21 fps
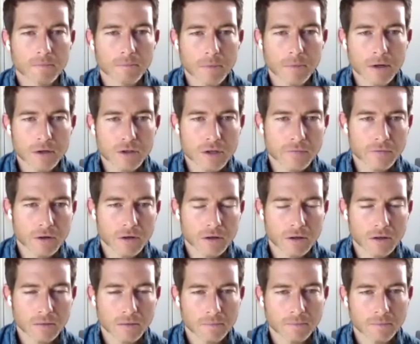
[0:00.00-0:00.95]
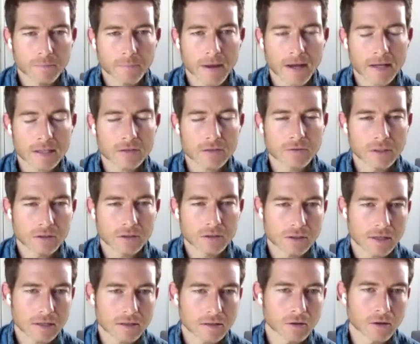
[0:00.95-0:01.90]
much of your past
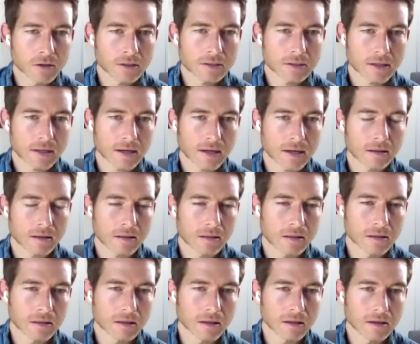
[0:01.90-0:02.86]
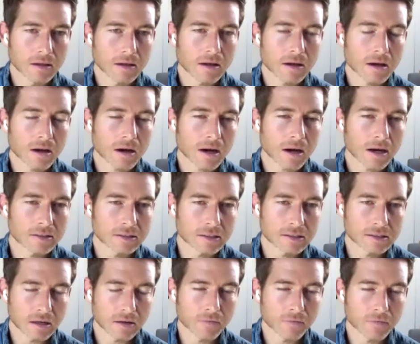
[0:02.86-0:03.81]
research has looked at the
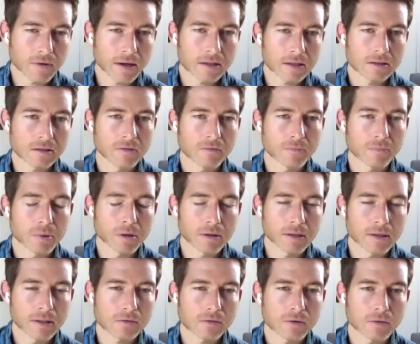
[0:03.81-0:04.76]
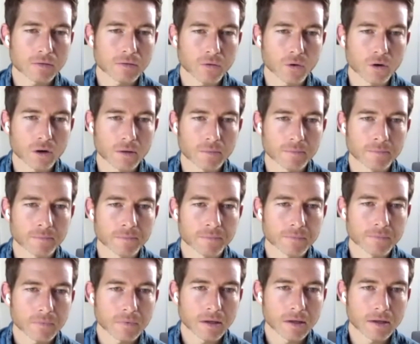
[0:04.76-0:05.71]
causes and effects of police reform
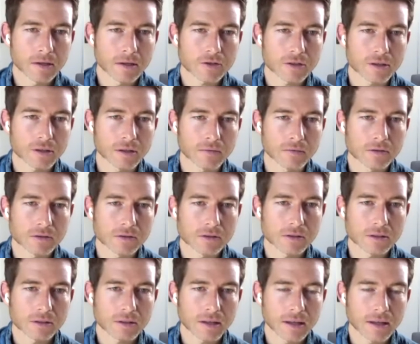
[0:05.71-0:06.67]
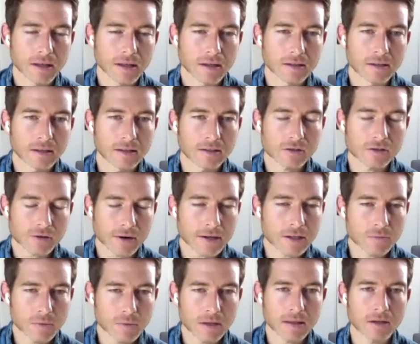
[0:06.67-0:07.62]
initiatives. And it
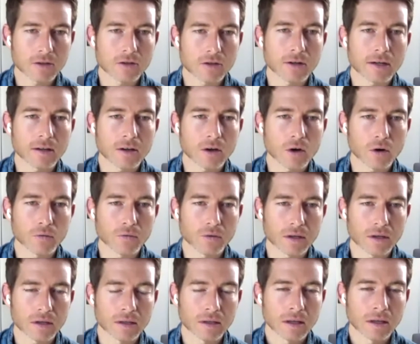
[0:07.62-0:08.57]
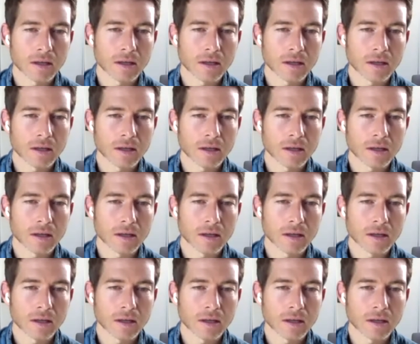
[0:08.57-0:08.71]
strikes me that during COVID